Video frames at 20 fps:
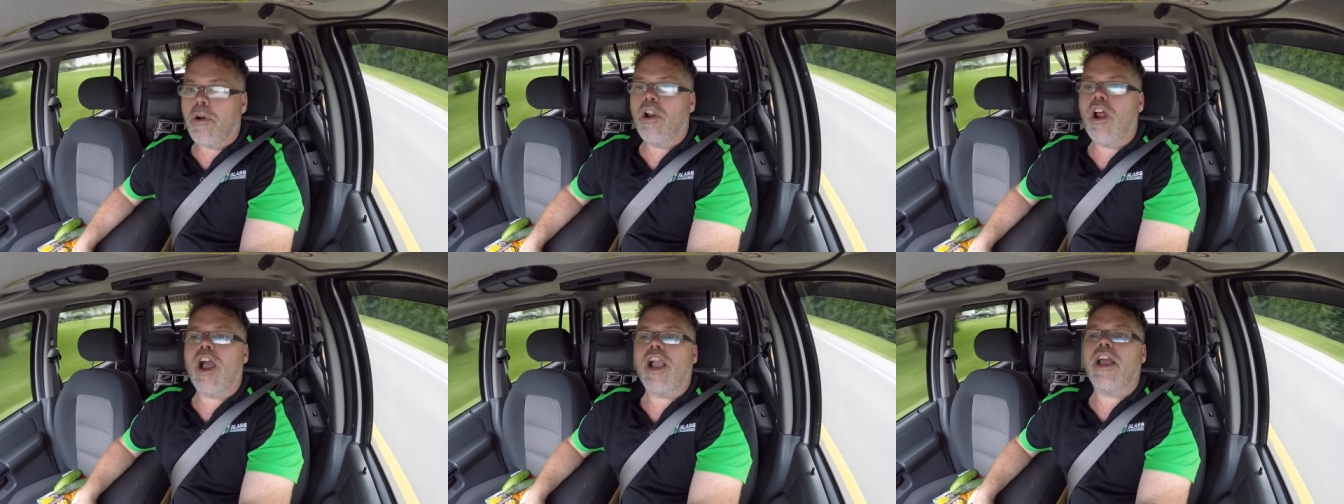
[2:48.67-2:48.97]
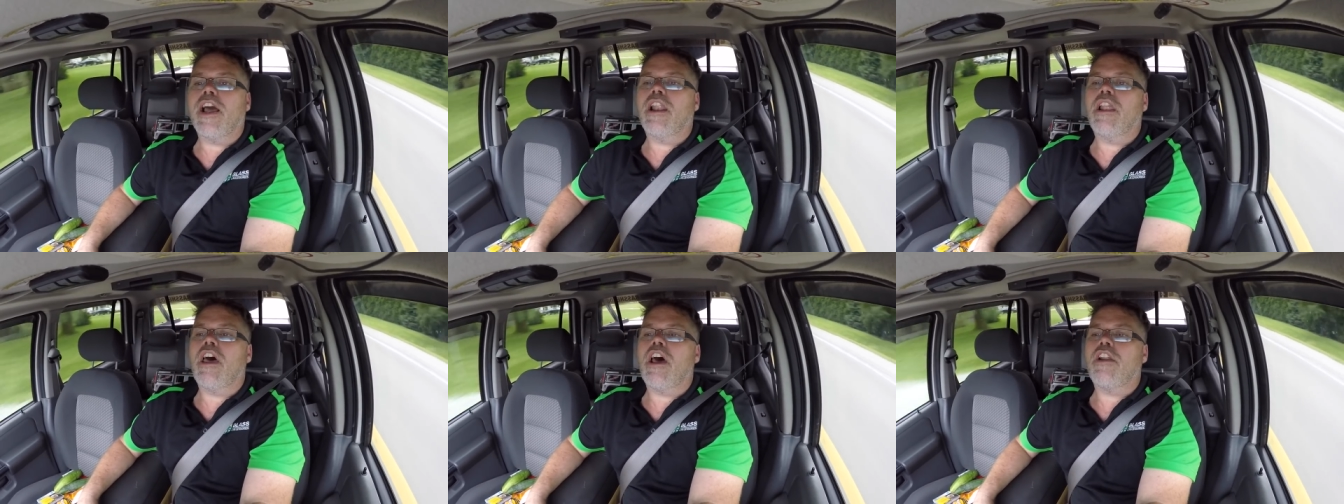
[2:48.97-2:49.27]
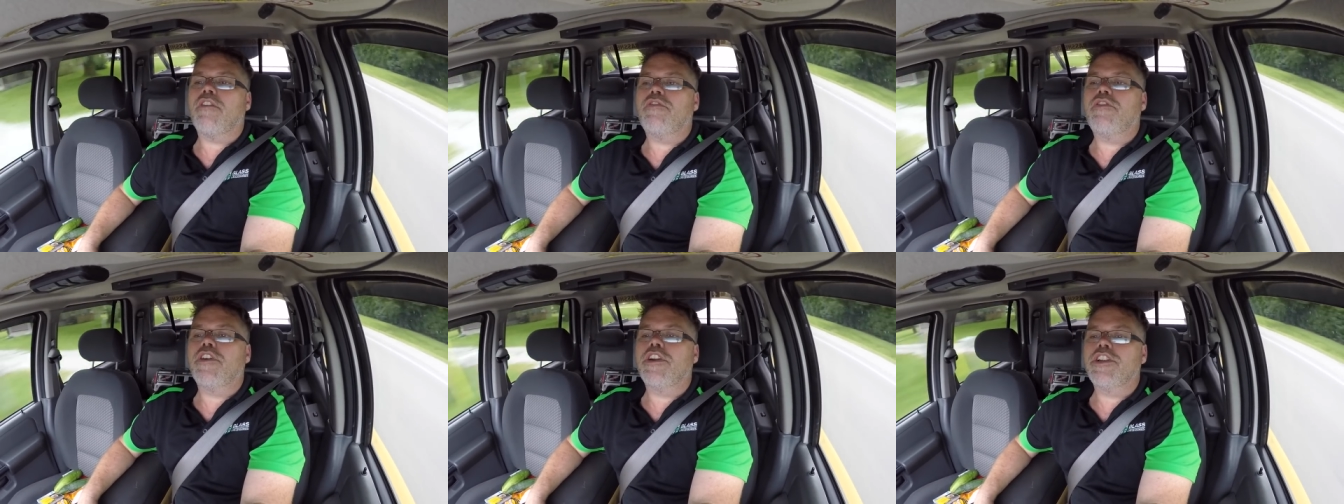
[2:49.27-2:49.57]
about. I got a
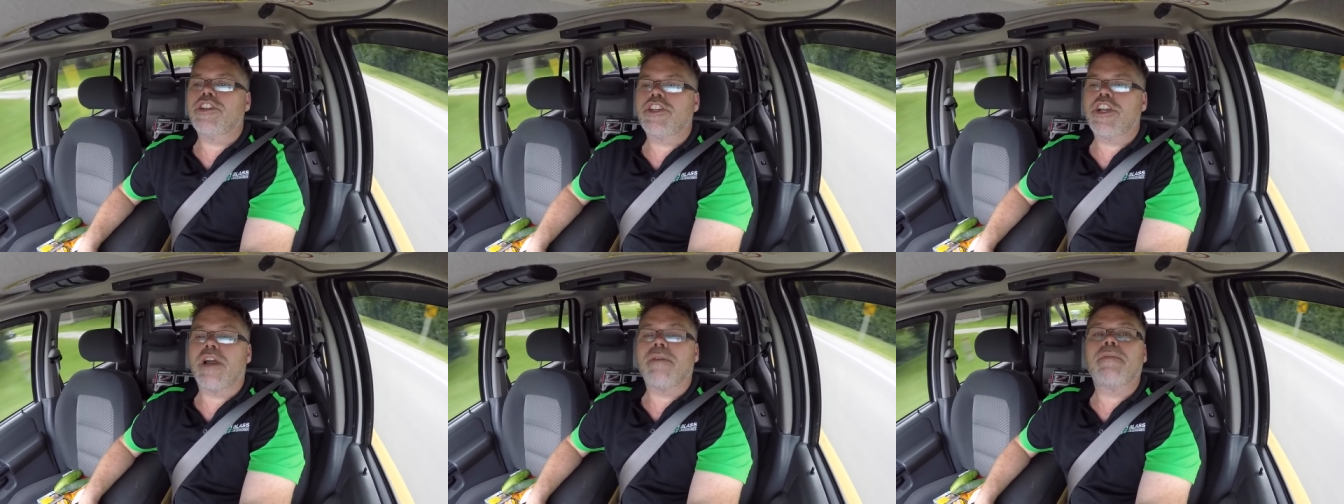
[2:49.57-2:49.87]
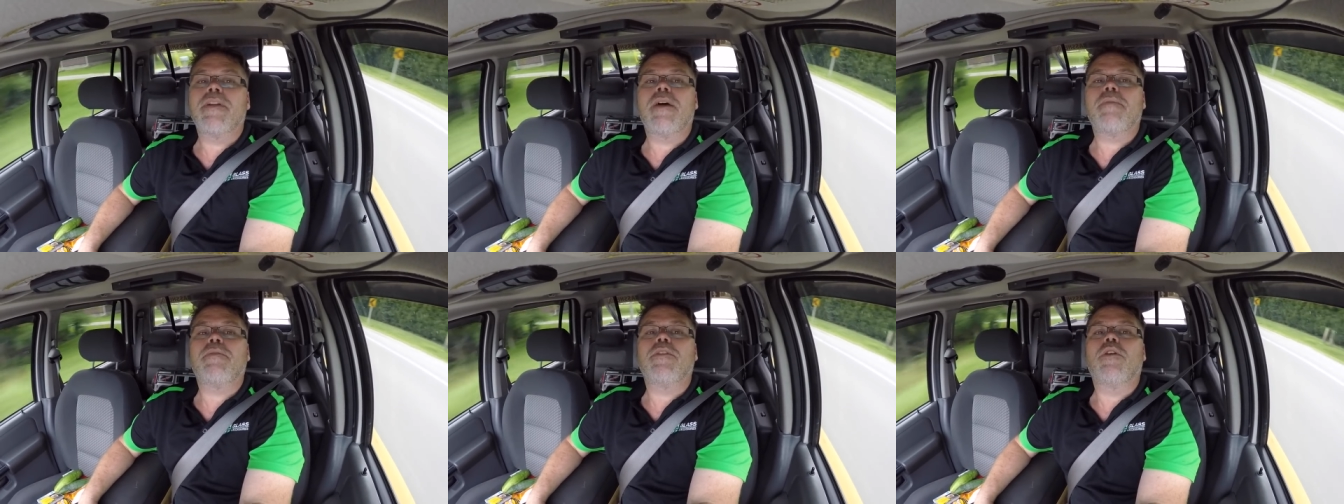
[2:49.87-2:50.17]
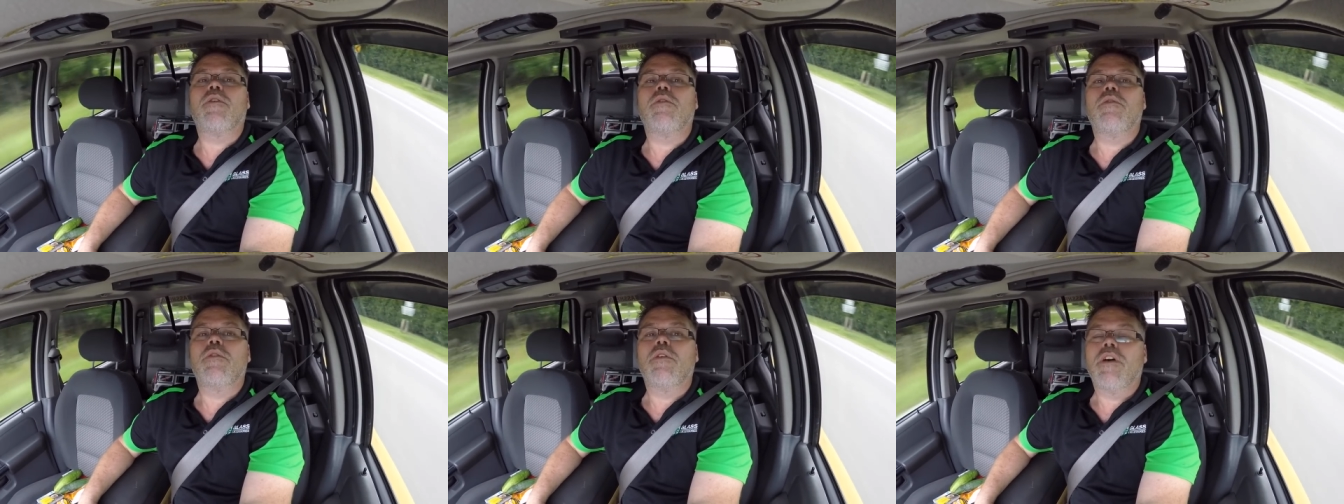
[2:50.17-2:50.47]
lot of footage coming up,
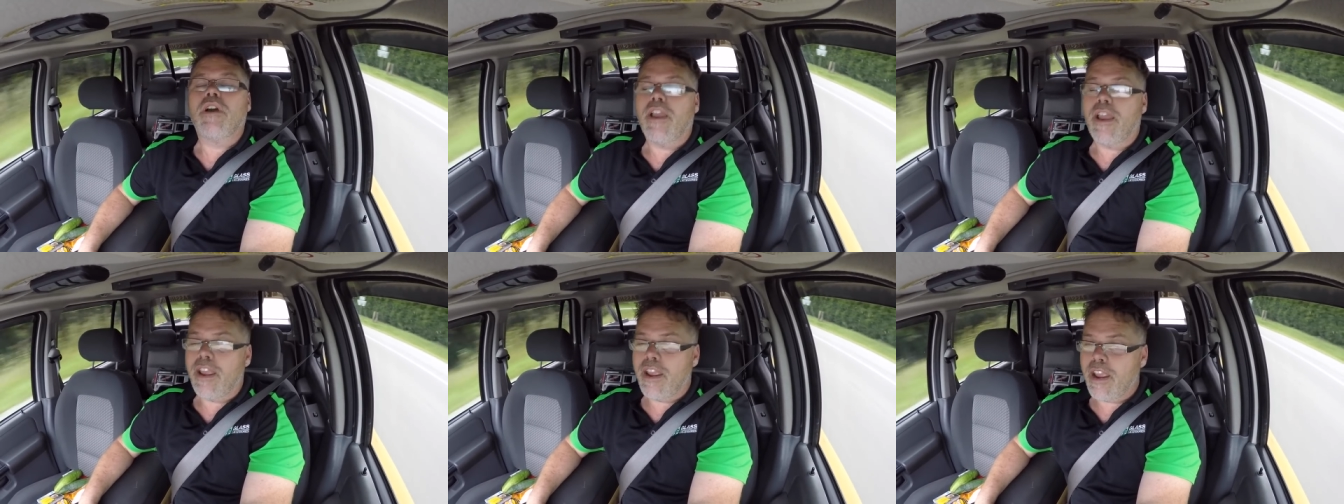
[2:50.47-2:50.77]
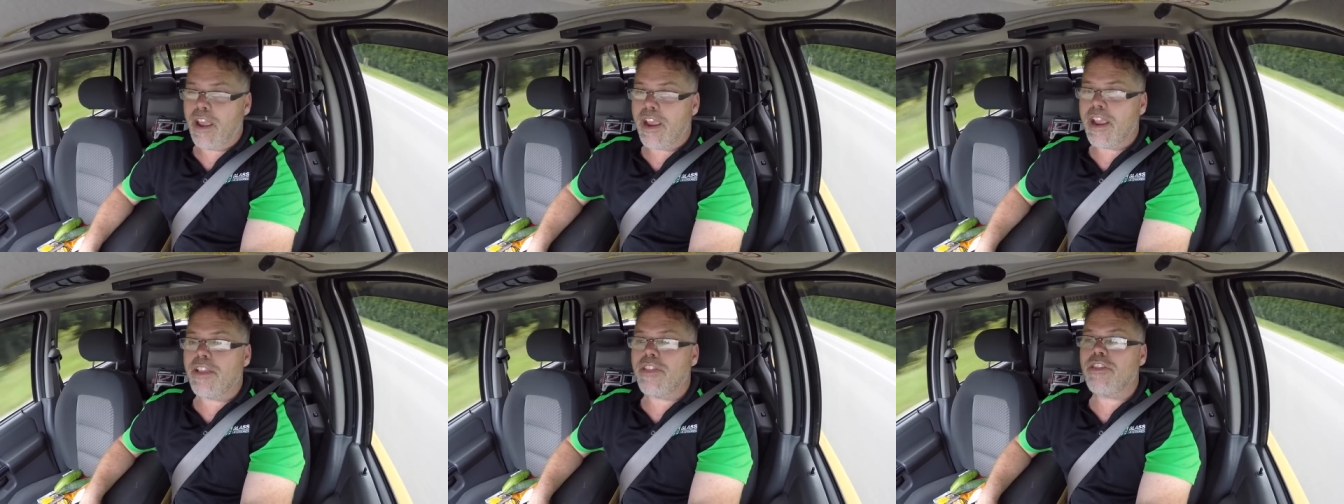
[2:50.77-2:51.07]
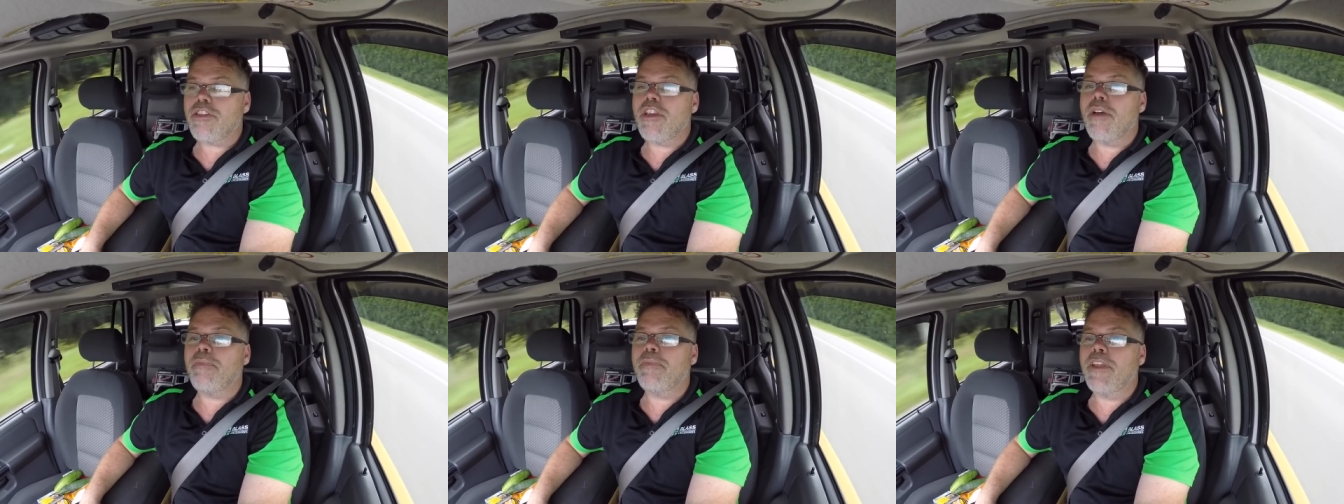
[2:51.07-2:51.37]
though, Hey, I
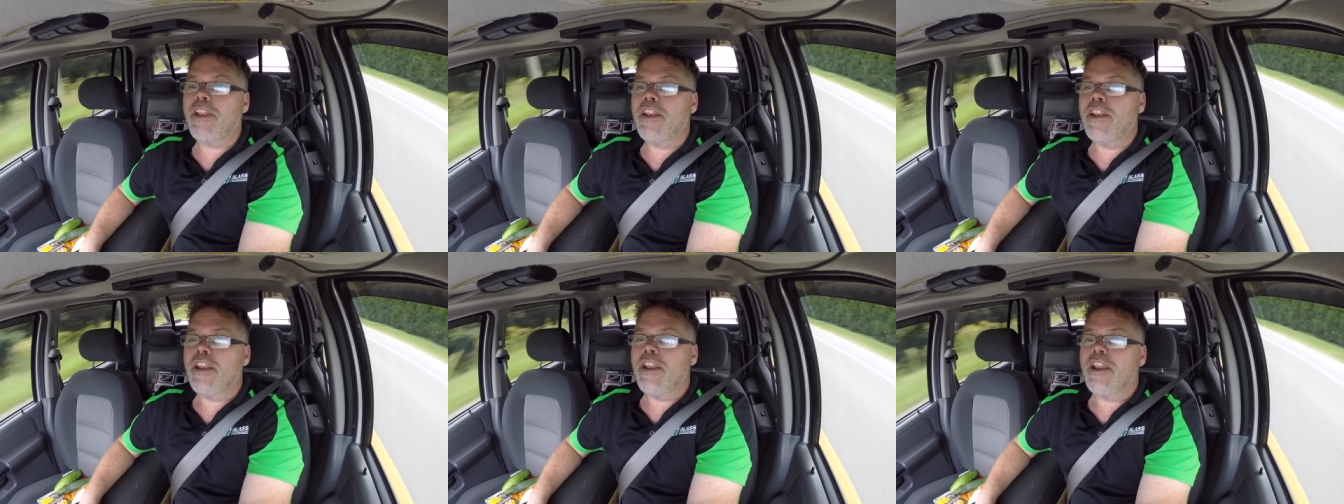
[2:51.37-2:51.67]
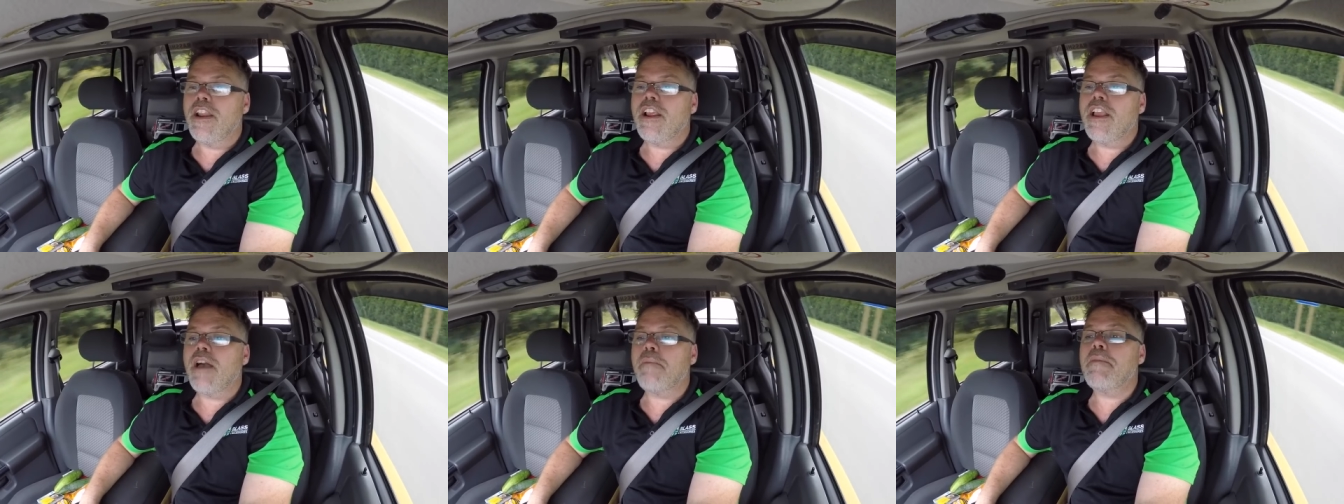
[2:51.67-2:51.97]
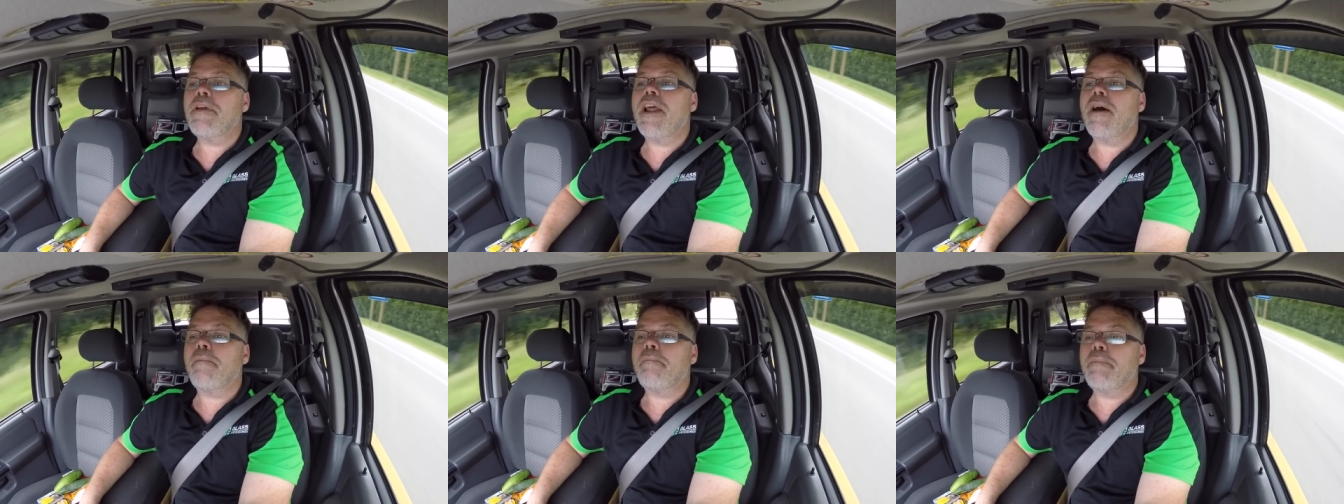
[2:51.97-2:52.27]
got something
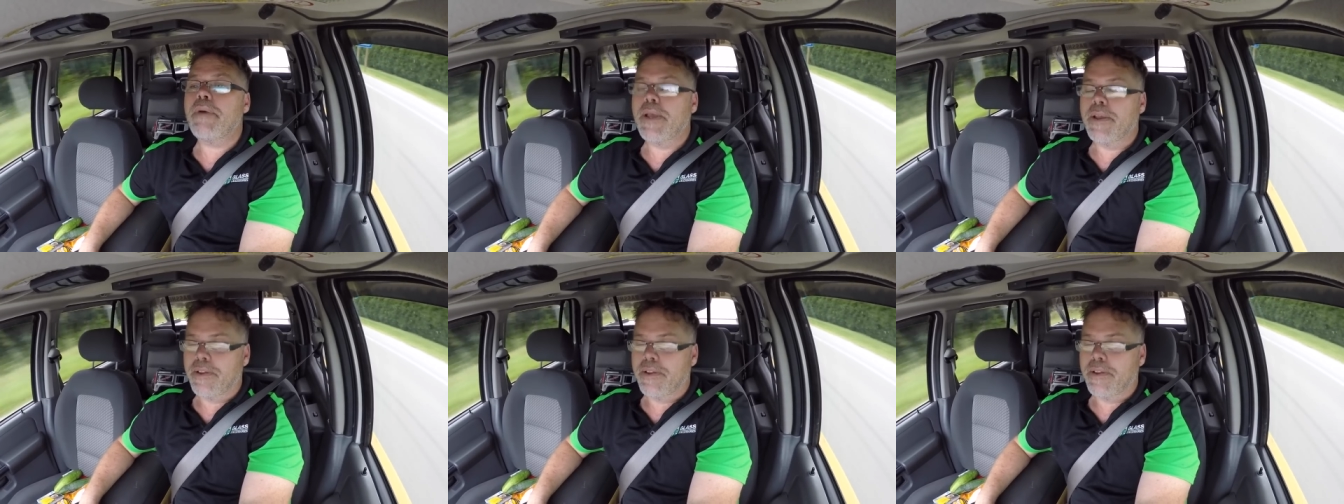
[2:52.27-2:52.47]
coming up.